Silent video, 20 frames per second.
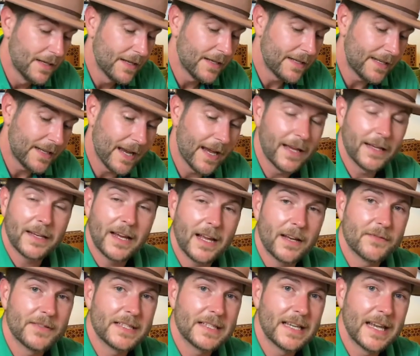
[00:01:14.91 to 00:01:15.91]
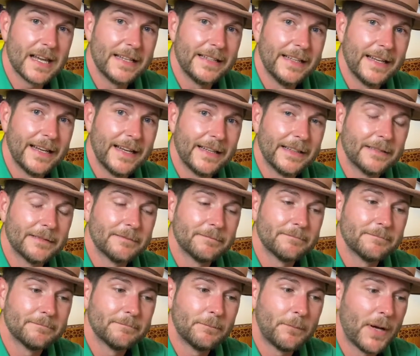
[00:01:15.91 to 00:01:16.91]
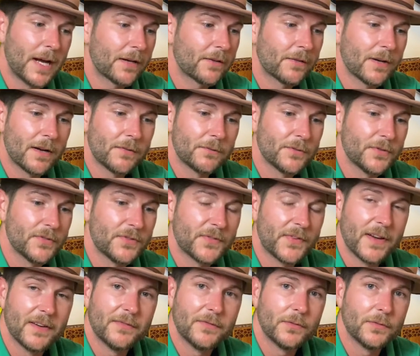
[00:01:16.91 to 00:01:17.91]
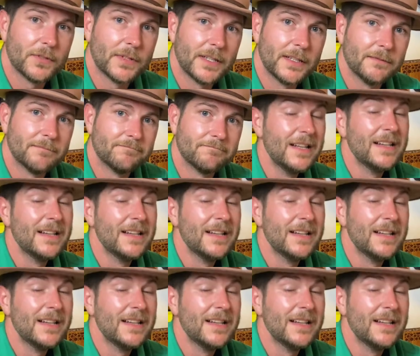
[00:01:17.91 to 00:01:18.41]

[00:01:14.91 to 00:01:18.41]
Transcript: yeah, kind of a sad day. Baccarat Rouge 540.